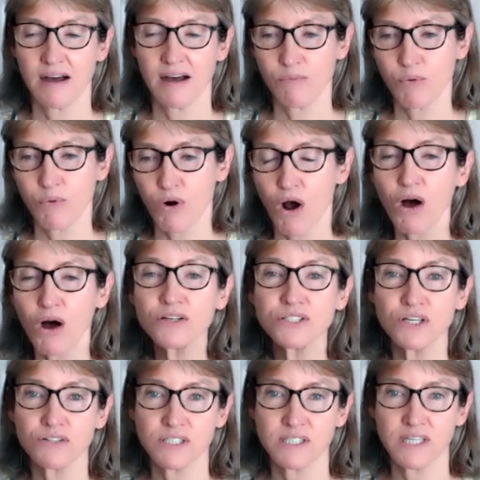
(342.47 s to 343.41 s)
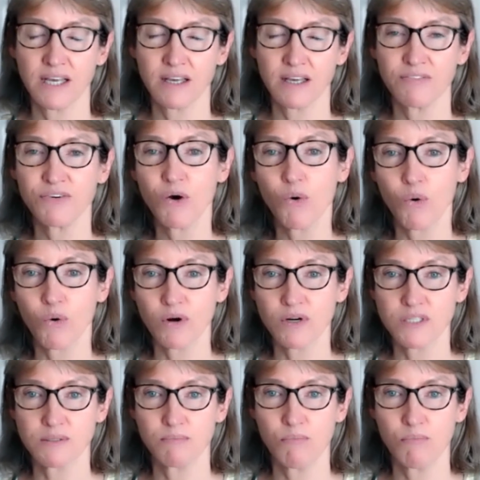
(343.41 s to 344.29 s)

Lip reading: We're also seeing, of course,